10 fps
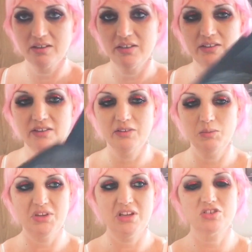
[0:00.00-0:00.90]
this is
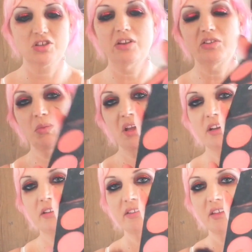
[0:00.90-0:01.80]
BH
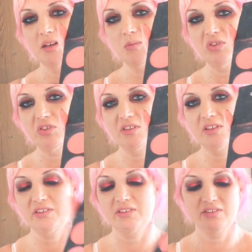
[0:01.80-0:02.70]
Cosmetics, and I'm using
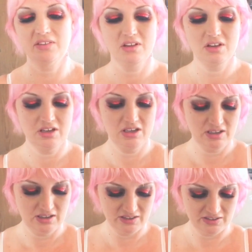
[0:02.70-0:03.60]
this,
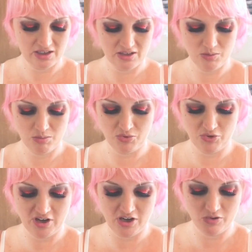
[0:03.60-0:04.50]
it's kind of a
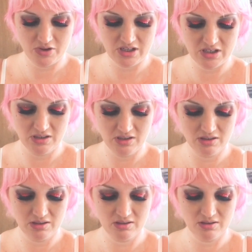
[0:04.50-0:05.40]
brownie
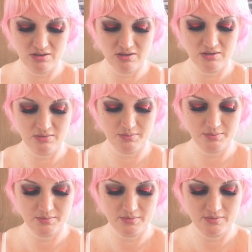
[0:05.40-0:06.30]

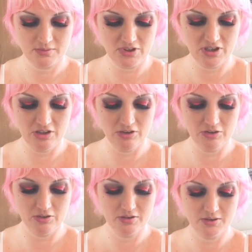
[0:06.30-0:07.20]

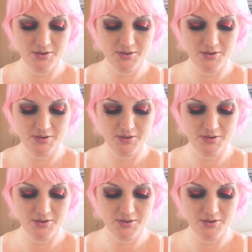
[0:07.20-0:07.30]
color.